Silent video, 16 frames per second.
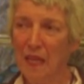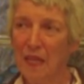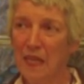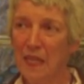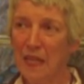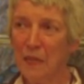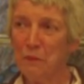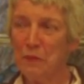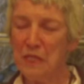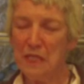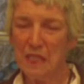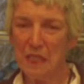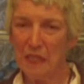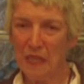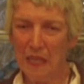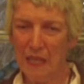And I was
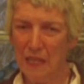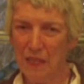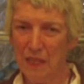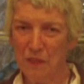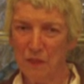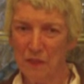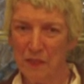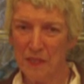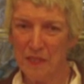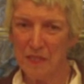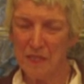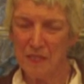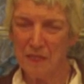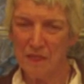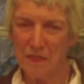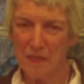declining all
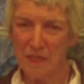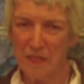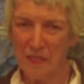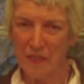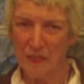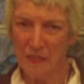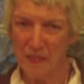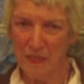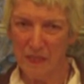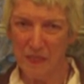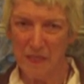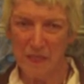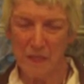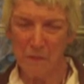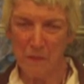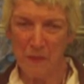these silly
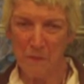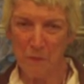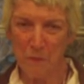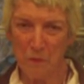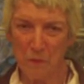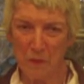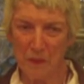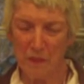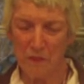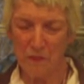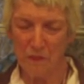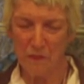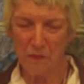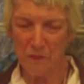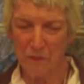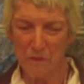things that people wanted to
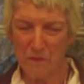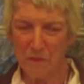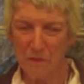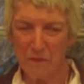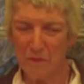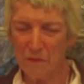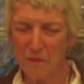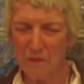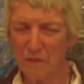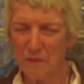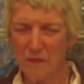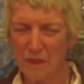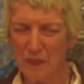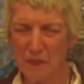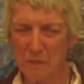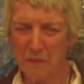do,
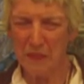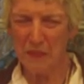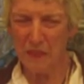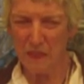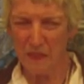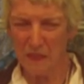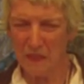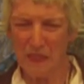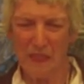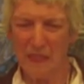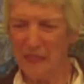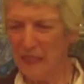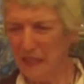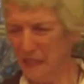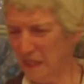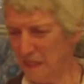dumb things, like
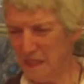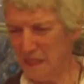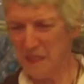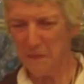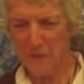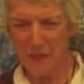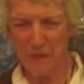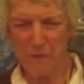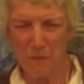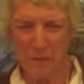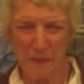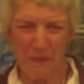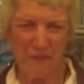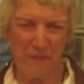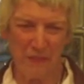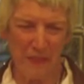getting something for
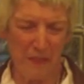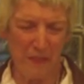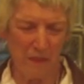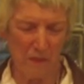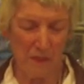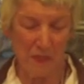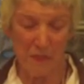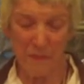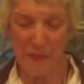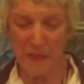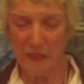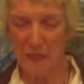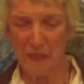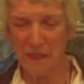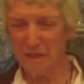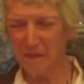my feet or
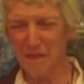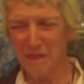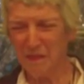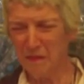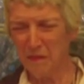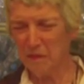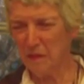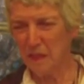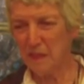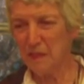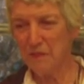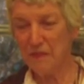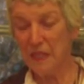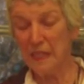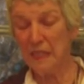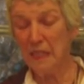something, and I said, no, it's
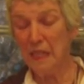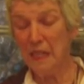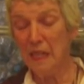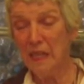fine.